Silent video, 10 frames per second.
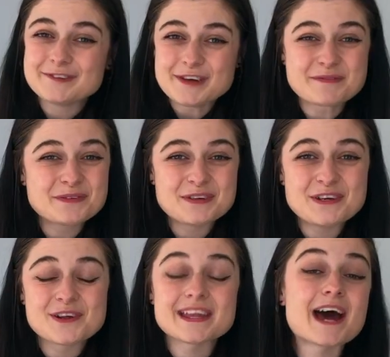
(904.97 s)
separate
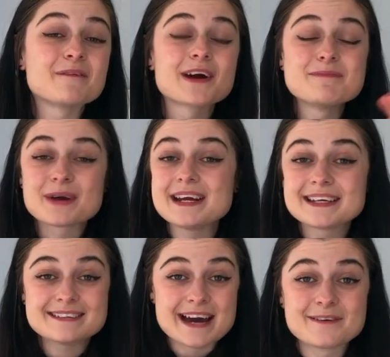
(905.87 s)
video on that where I break
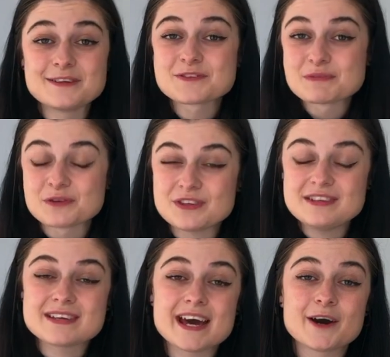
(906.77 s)
it down into more
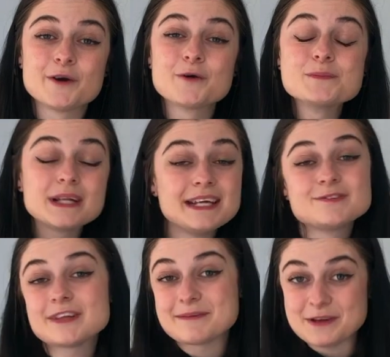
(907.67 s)
detail, please
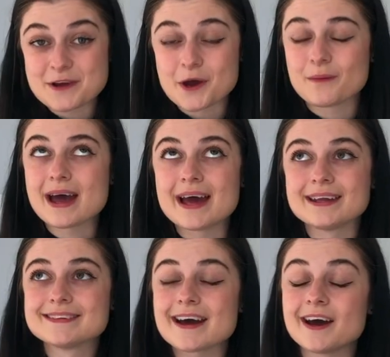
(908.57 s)
let me know,
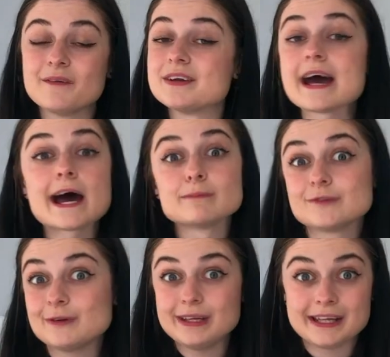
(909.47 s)
and I would
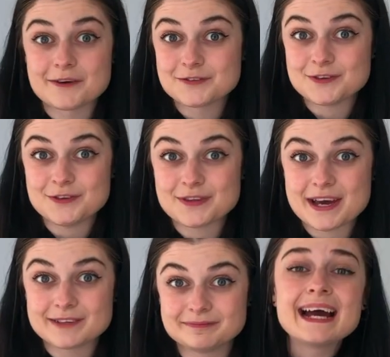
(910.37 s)
absolutely love to do
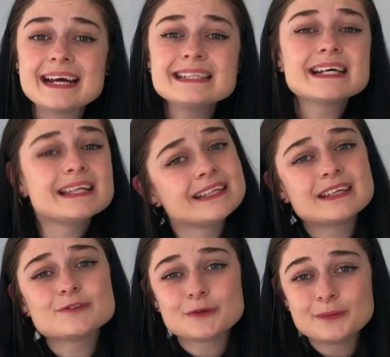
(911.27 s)
that. And I think
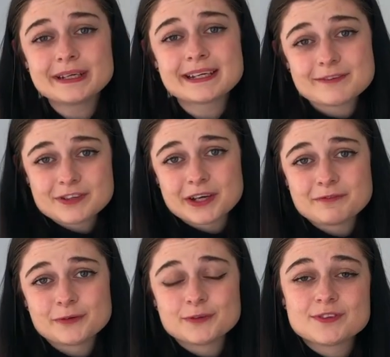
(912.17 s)
that's all we're gonna have time
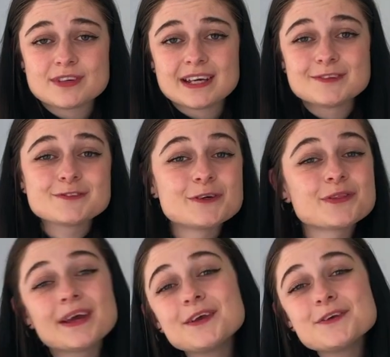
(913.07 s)
for today, so
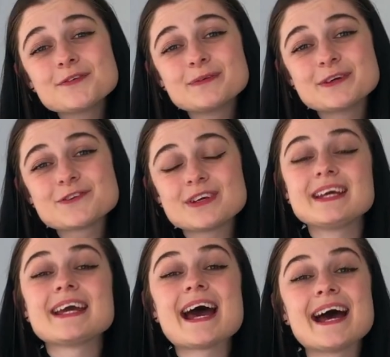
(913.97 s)
thank you for
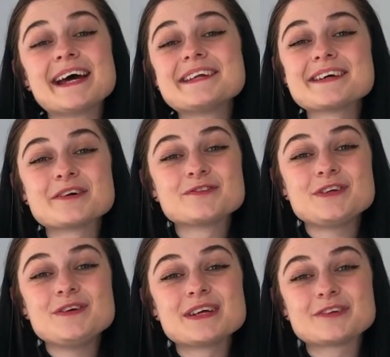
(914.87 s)
watching, and I'll see
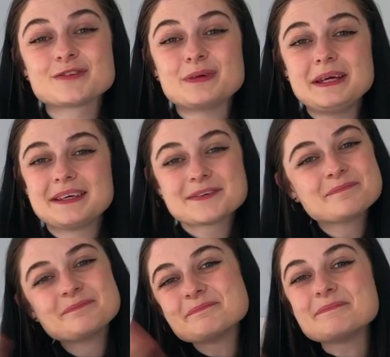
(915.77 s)
you next week.
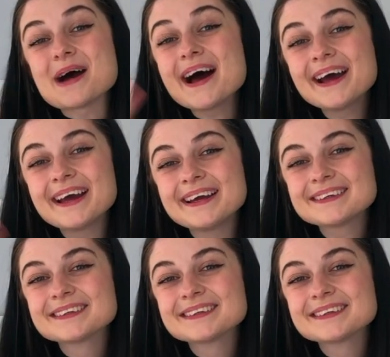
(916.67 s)
Bye!